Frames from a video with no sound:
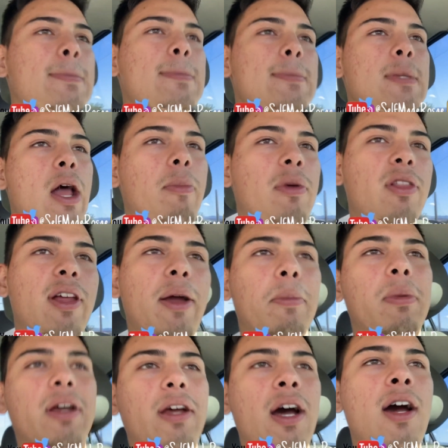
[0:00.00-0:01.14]
I mean, like,
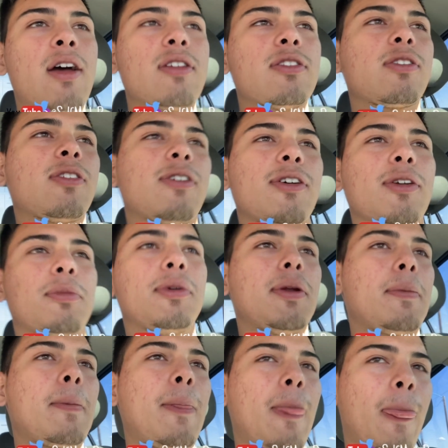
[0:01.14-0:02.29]
big guys, you know what I mean.
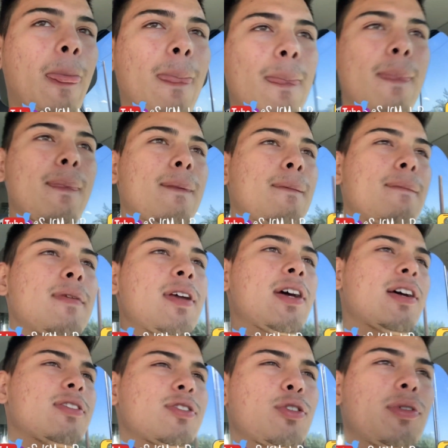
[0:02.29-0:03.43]
You
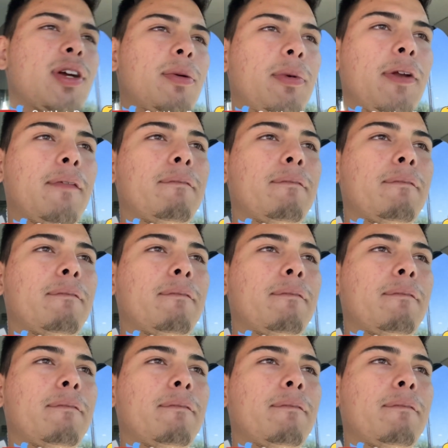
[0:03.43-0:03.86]
guys know what I mean.